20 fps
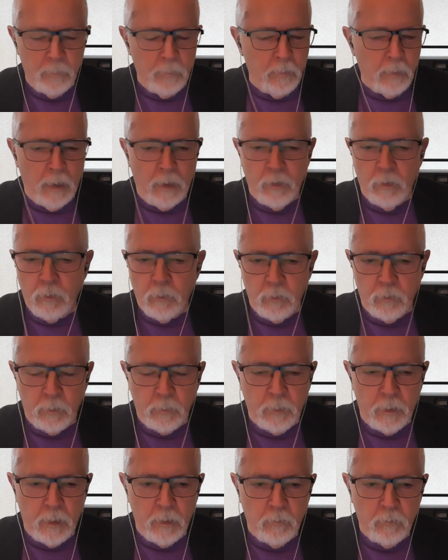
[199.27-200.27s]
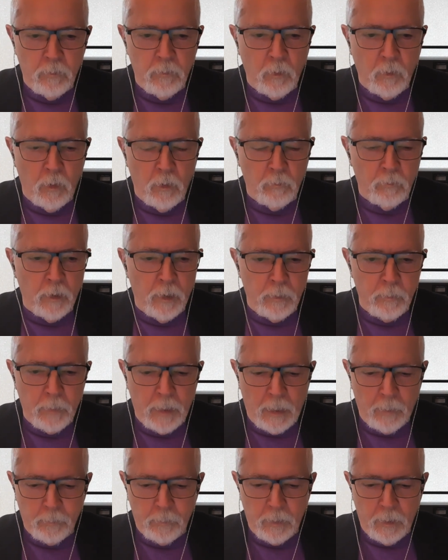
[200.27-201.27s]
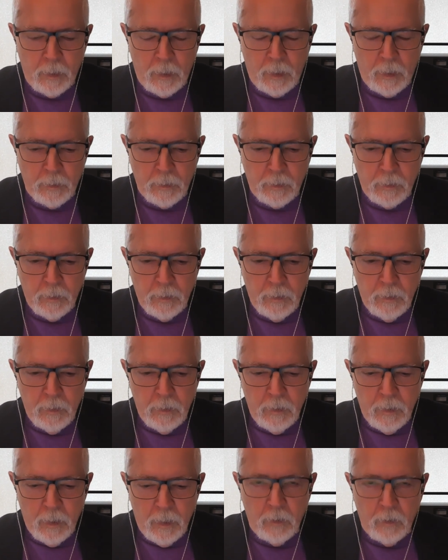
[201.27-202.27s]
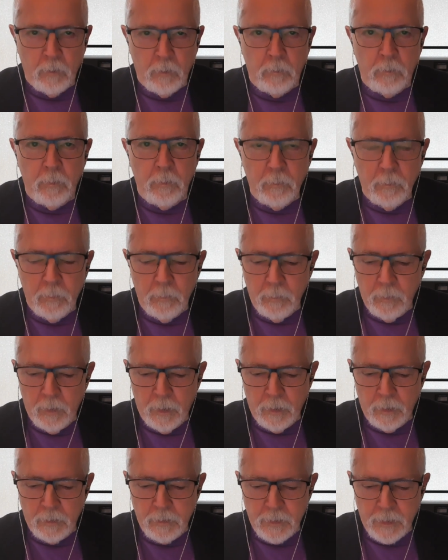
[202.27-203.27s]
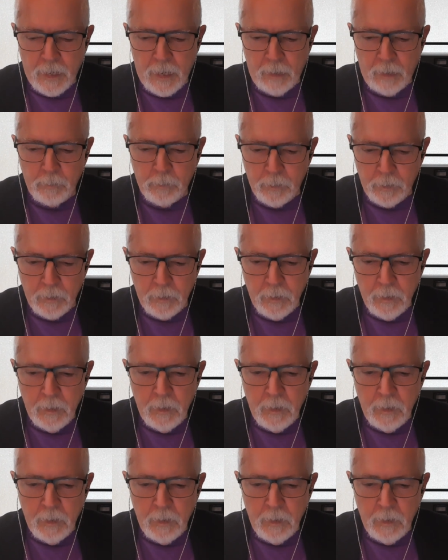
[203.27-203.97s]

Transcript: I don't know, some kind of offline map on a tablet.